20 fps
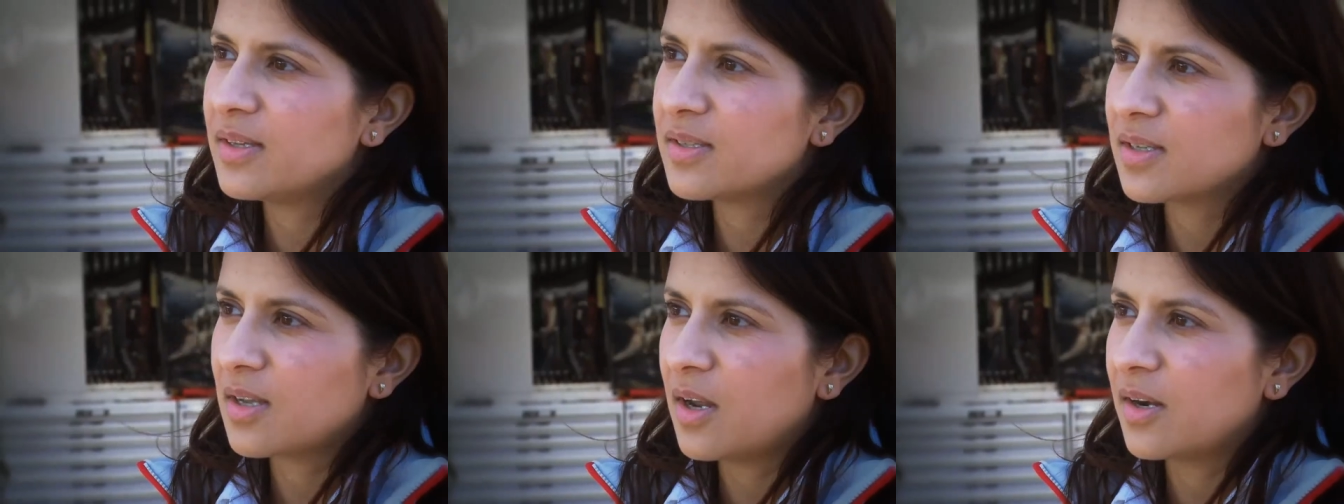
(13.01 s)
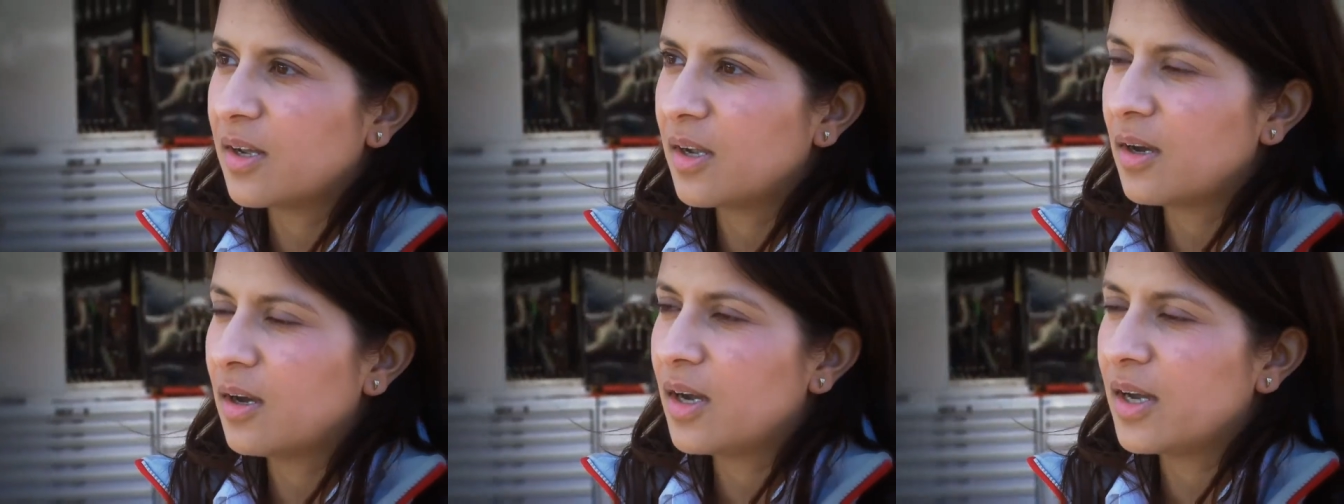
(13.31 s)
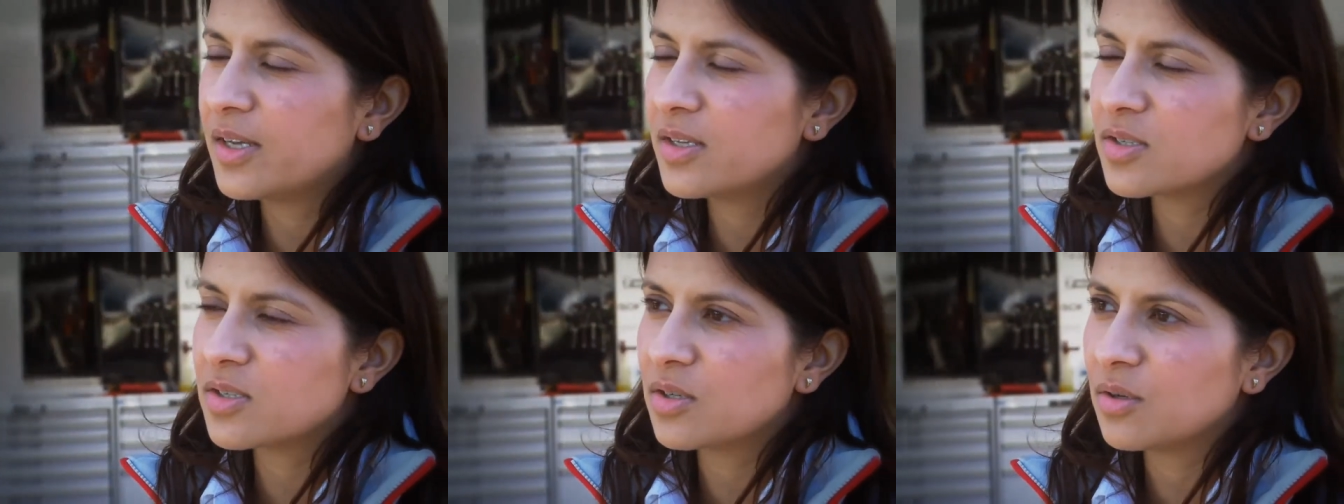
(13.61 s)
these kind of
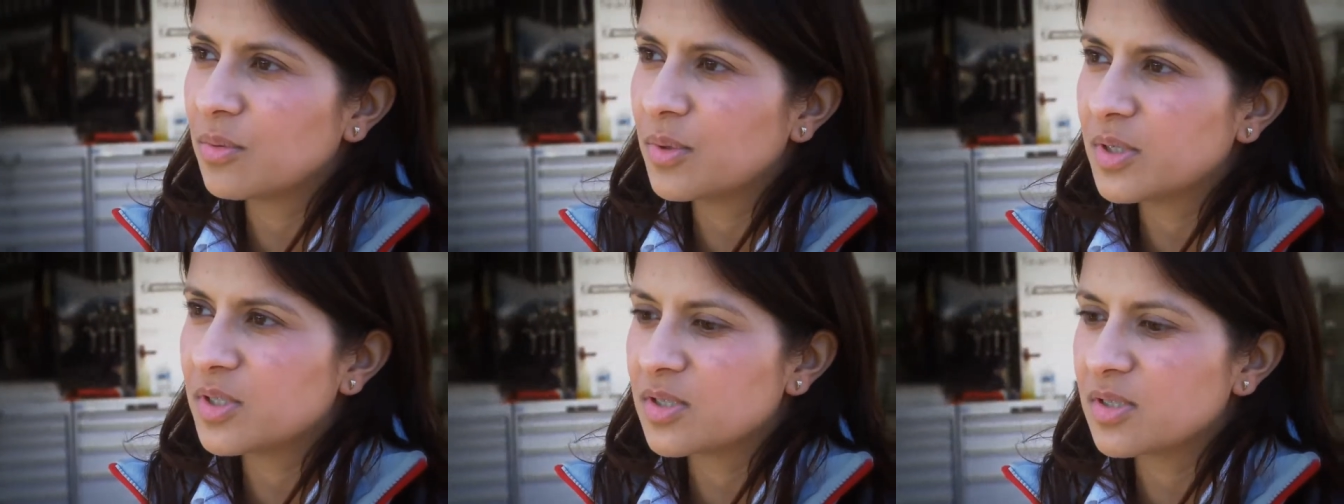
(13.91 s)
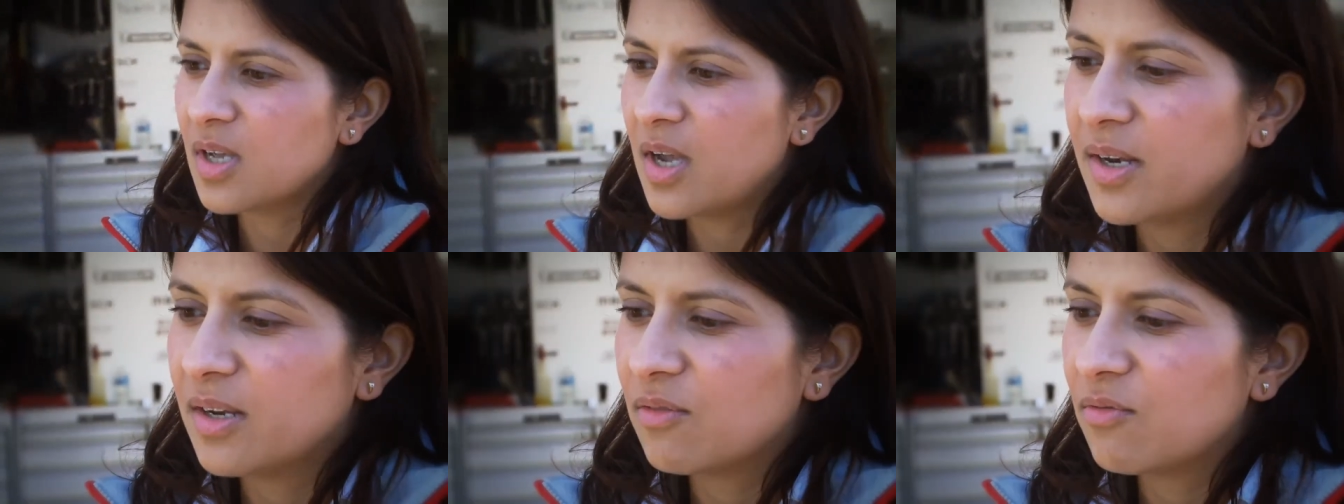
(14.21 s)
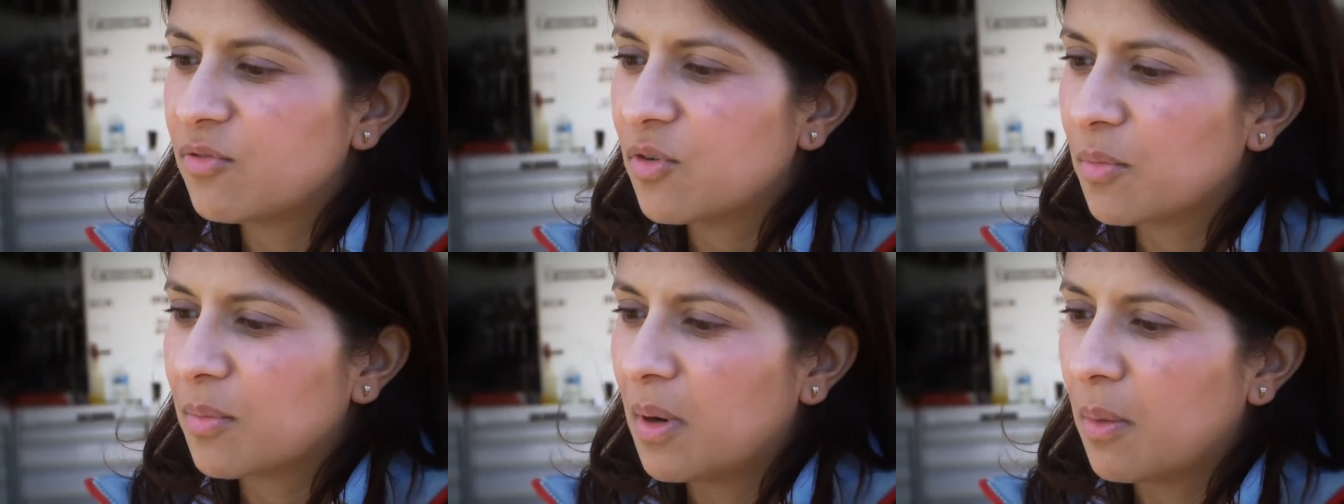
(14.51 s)
guys who were
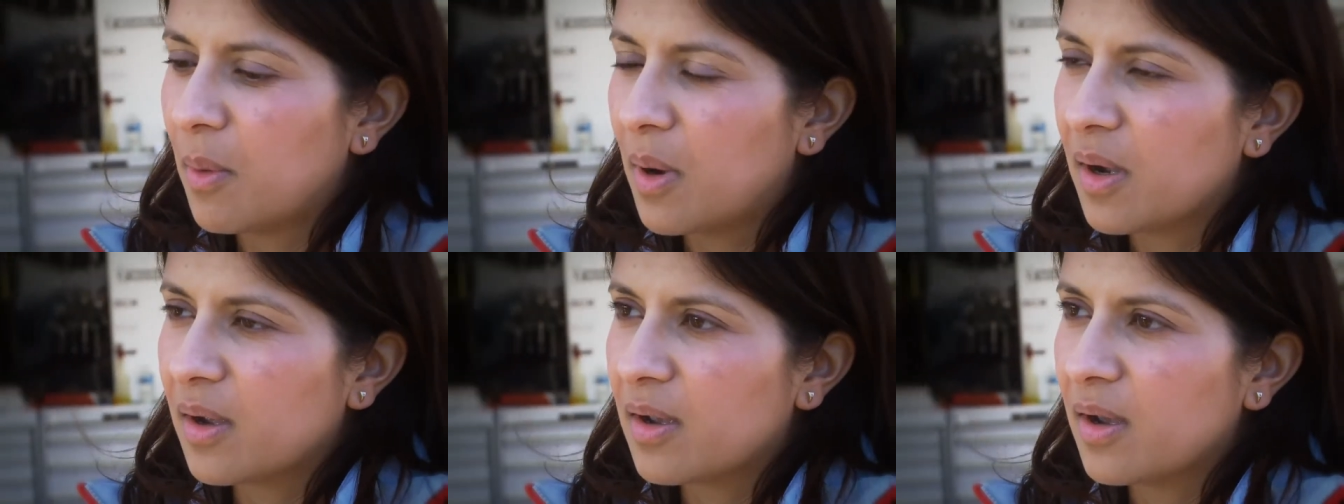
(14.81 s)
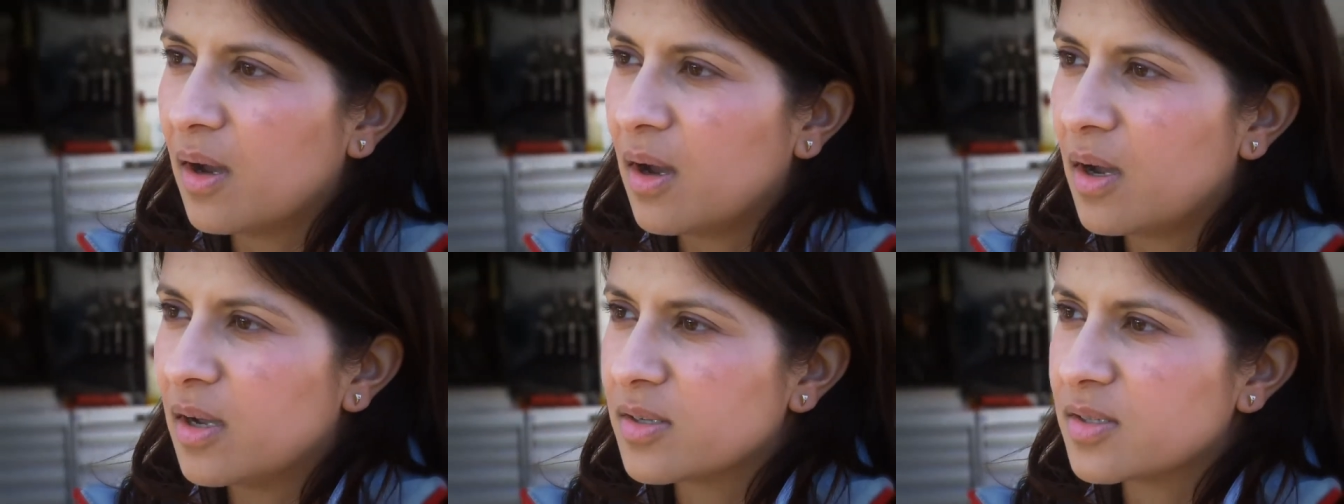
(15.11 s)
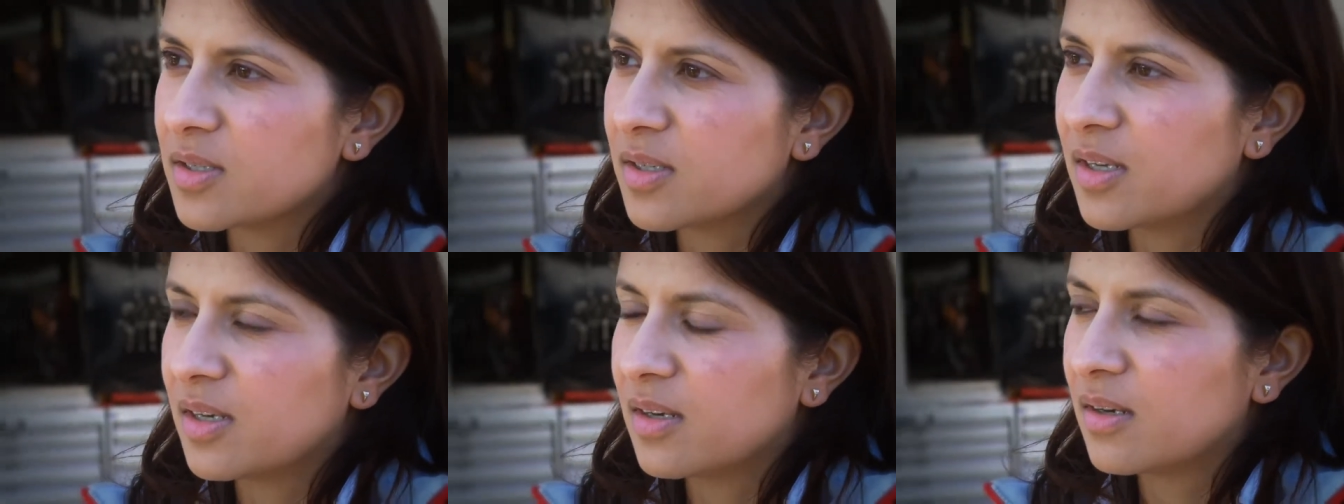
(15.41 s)
designing Formula One
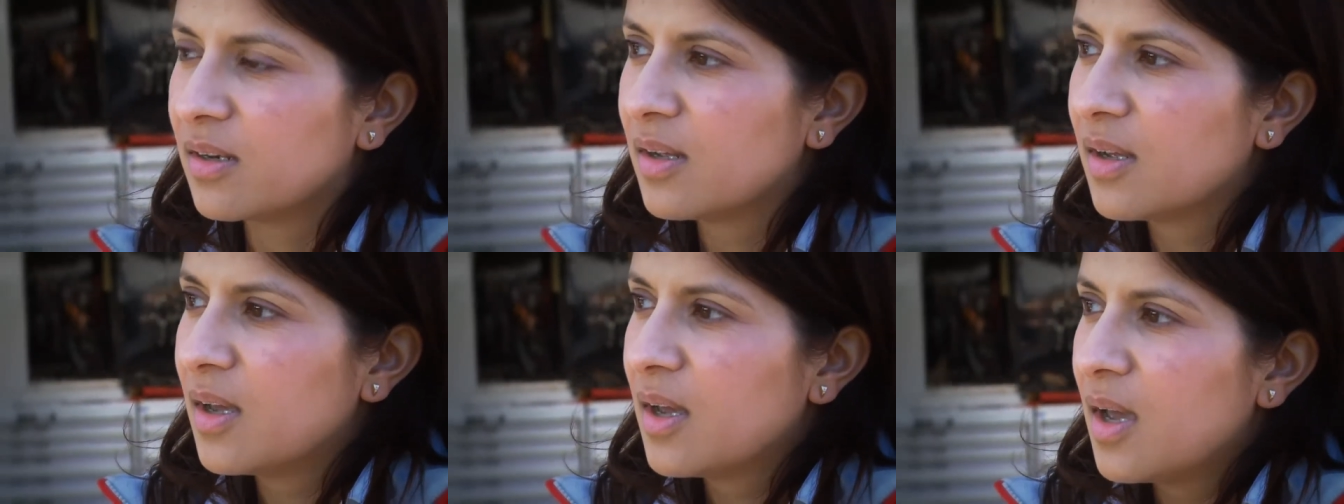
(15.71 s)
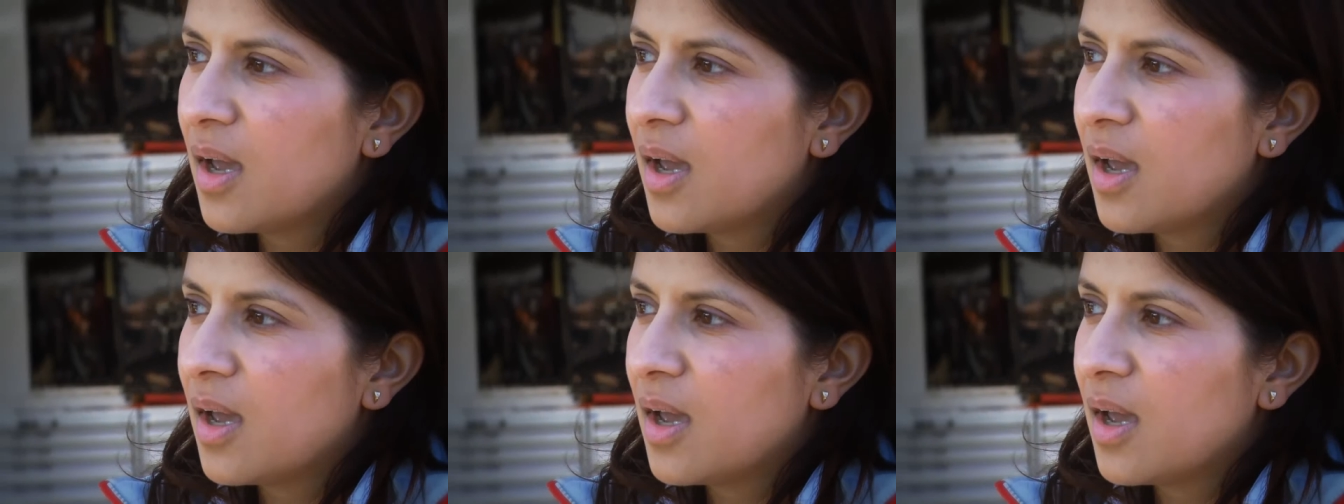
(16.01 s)
cars and